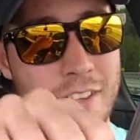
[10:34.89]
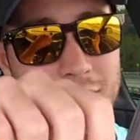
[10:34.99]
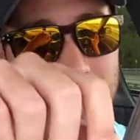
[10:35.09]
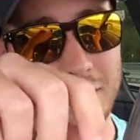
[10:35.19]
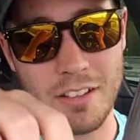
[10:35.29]

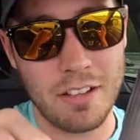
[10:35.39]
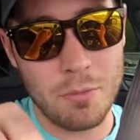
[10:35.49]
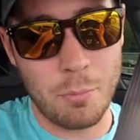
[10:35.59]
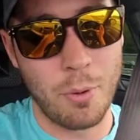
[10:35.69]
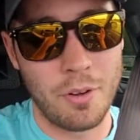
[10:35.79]
then like
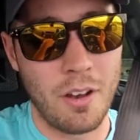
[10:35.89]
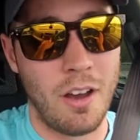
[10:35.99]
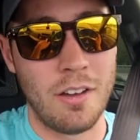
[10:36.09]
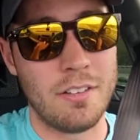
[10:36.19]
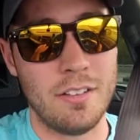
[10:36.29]
put it
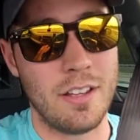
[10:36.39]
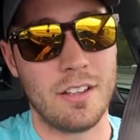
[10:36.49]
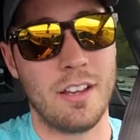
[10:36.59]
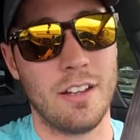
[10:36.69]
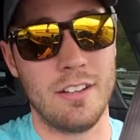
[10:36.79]
on
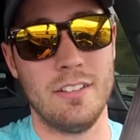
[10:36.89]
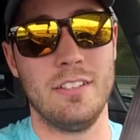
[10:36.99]
and cut it,